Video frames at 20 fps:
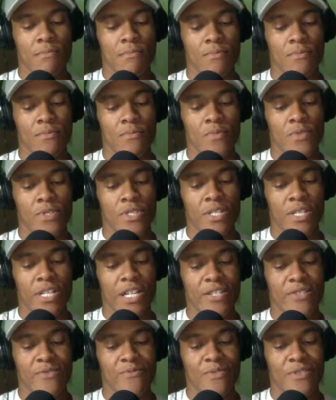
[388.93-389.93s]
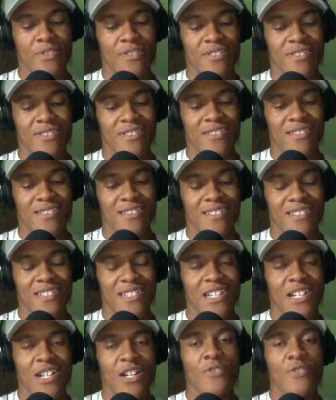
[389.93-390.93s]
what was the last one?
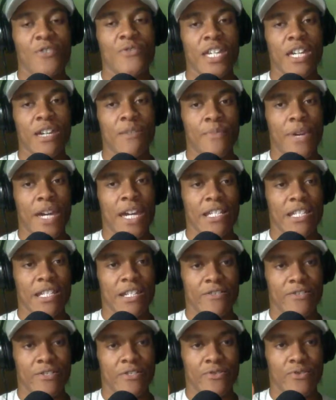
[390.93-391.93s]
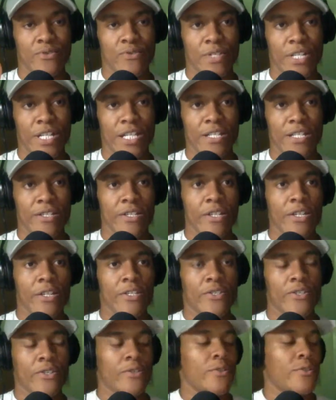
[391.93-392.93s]
Oh, the impact character through line.
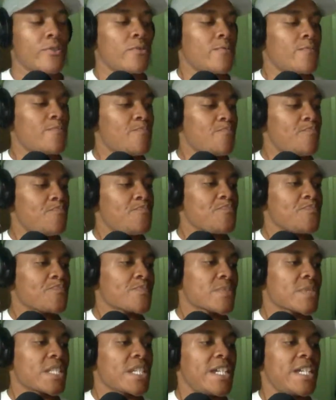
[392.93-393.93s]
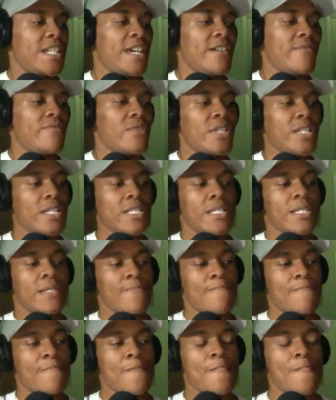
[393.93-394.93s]
So in every
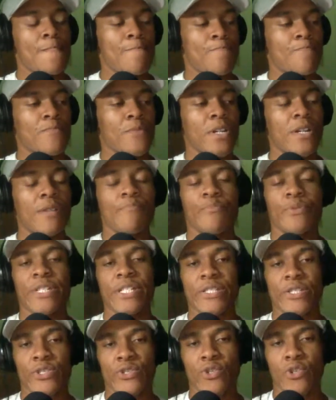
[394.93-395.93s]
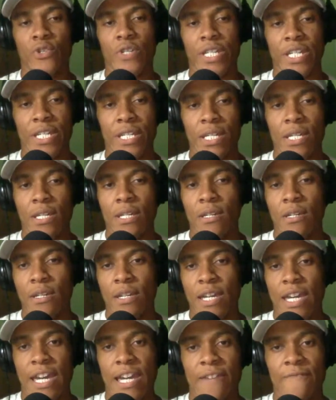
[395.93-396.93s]
complete story,
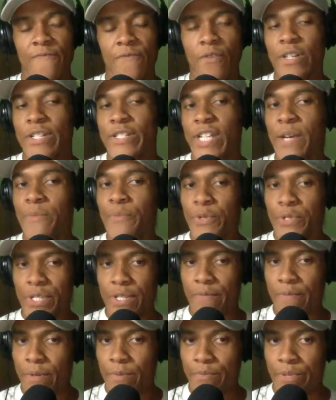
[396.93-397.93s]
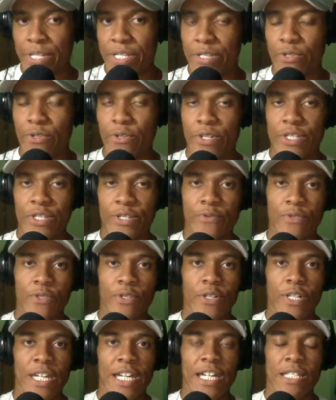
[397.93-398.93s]
and for examples of complete stories, you would
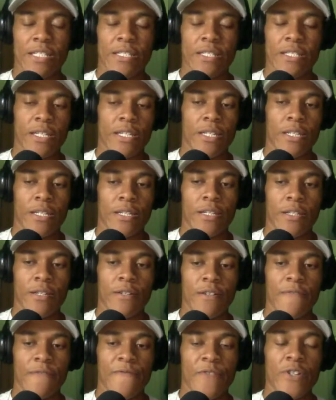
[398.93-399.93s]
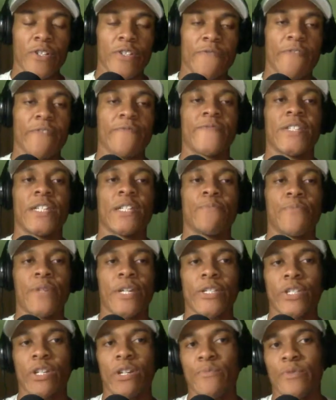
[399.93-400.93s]
look at the first 15
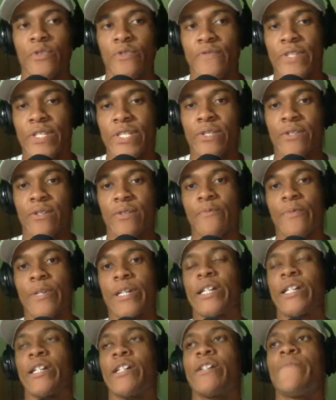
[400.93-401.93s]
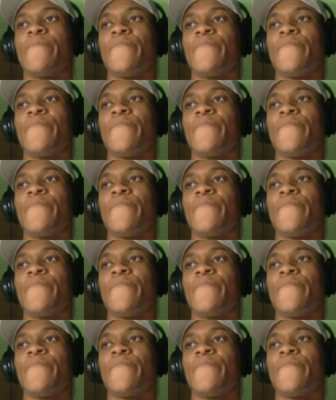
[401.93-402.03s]
Pixar movies, where